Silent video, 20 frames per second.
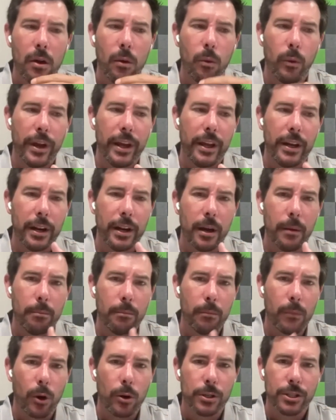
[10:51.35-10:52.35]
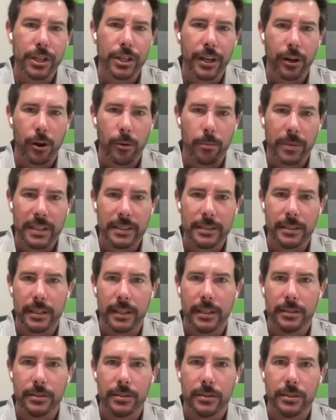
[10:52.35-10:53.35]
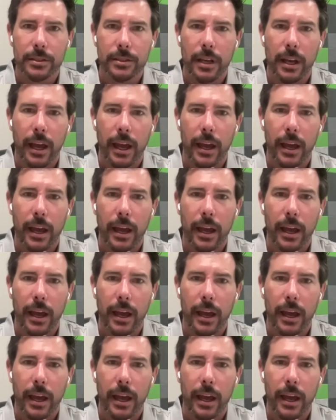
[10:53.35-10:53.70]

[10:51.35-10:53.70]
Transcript: We ended up merging our business.